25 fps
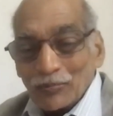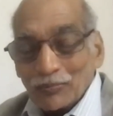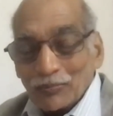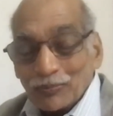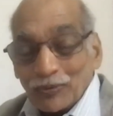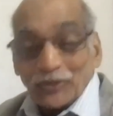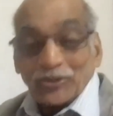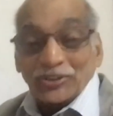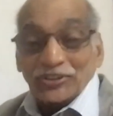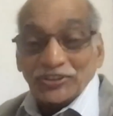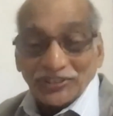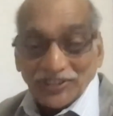
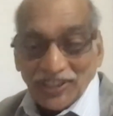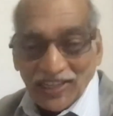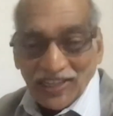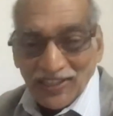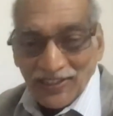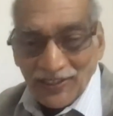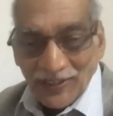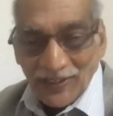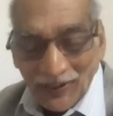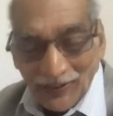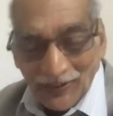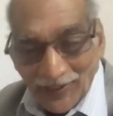
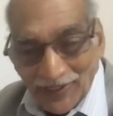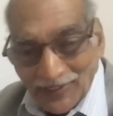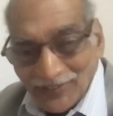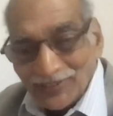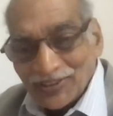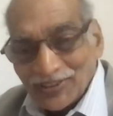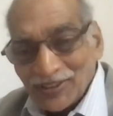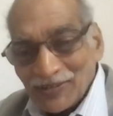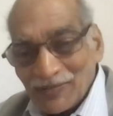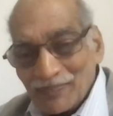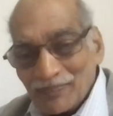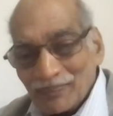procedural
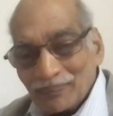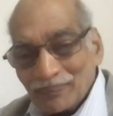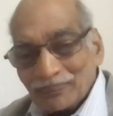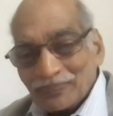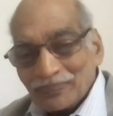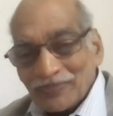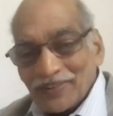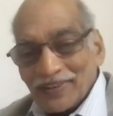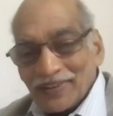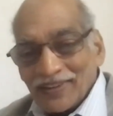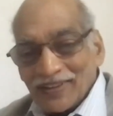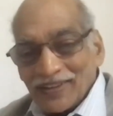knowledge,
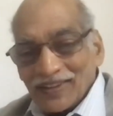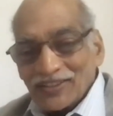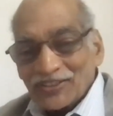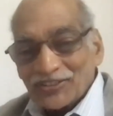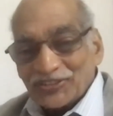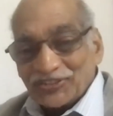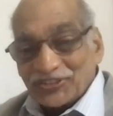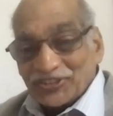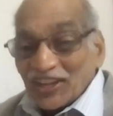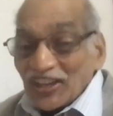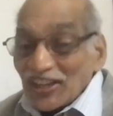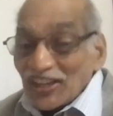
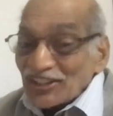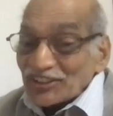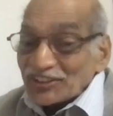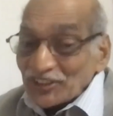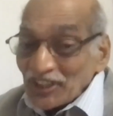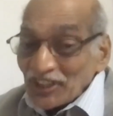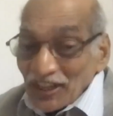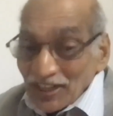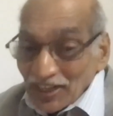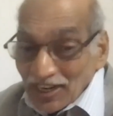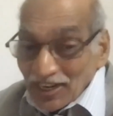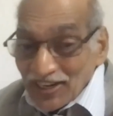skills
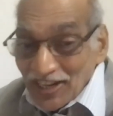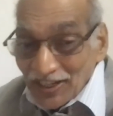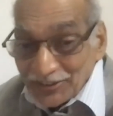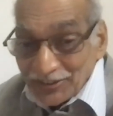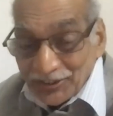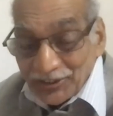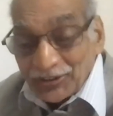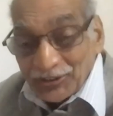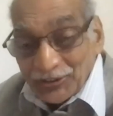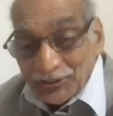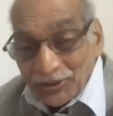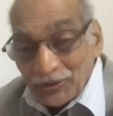
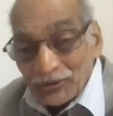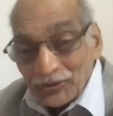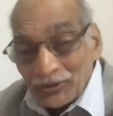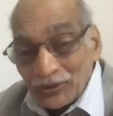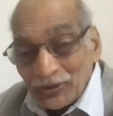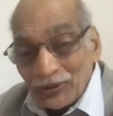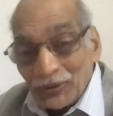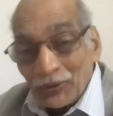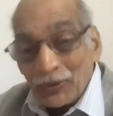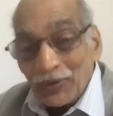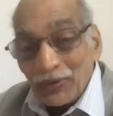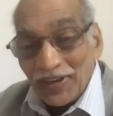related
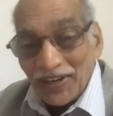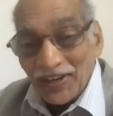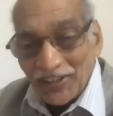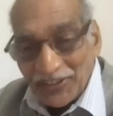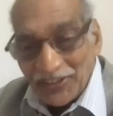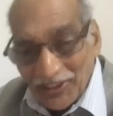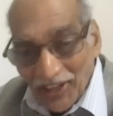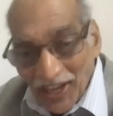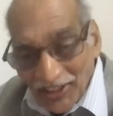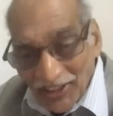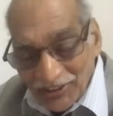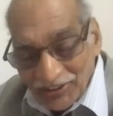to doing a
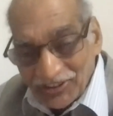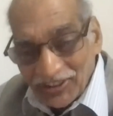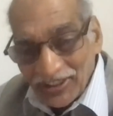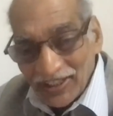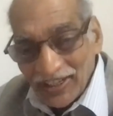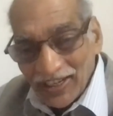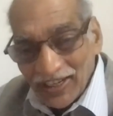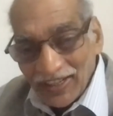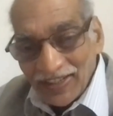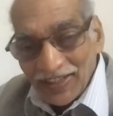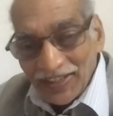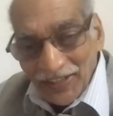task
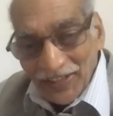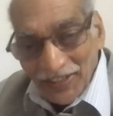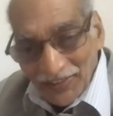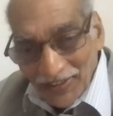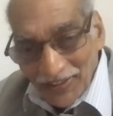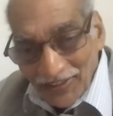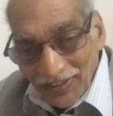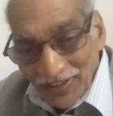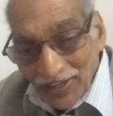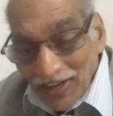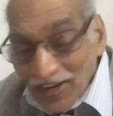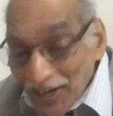
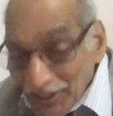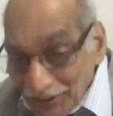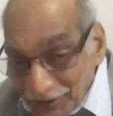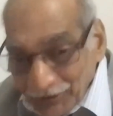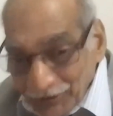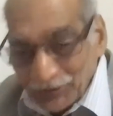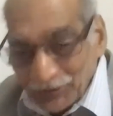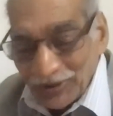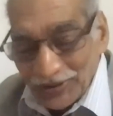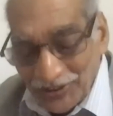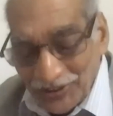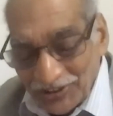
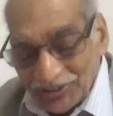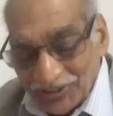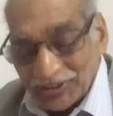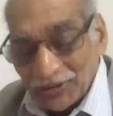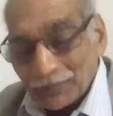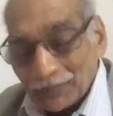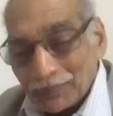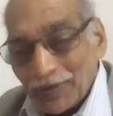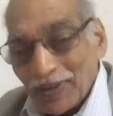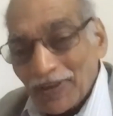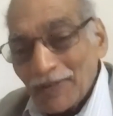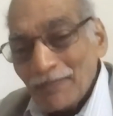related to
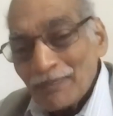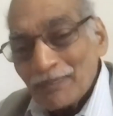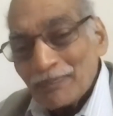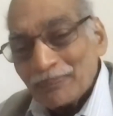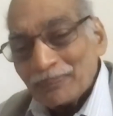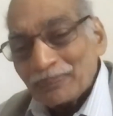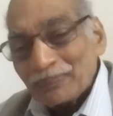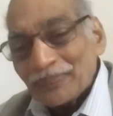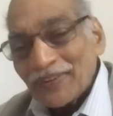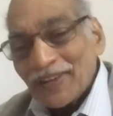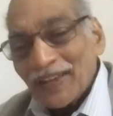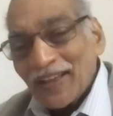discipline,
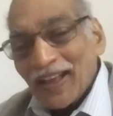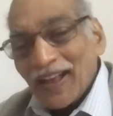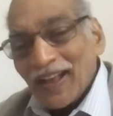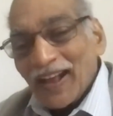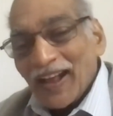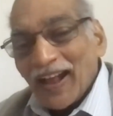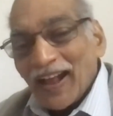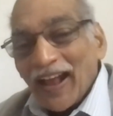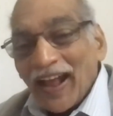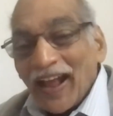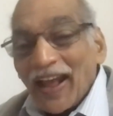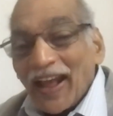
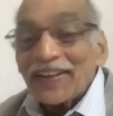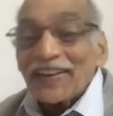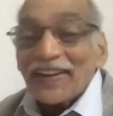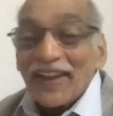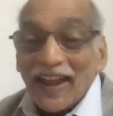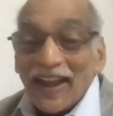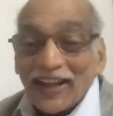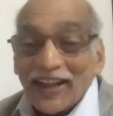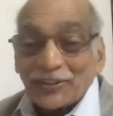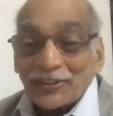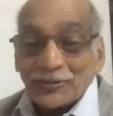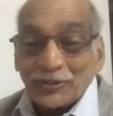and
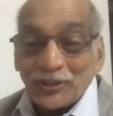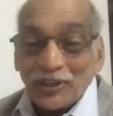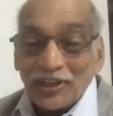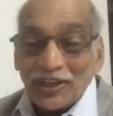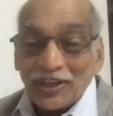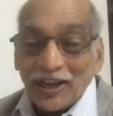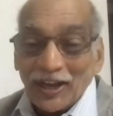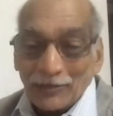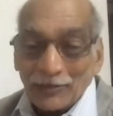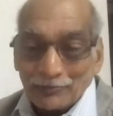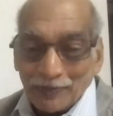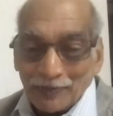actual
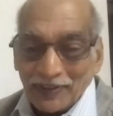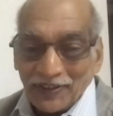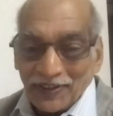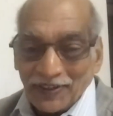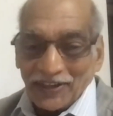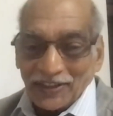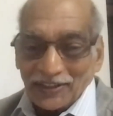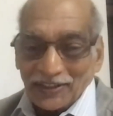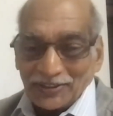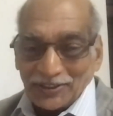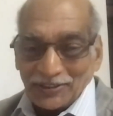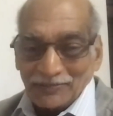
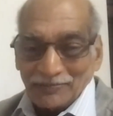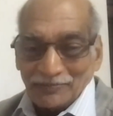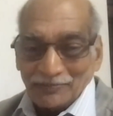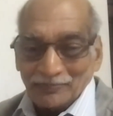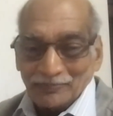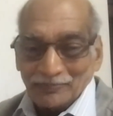application.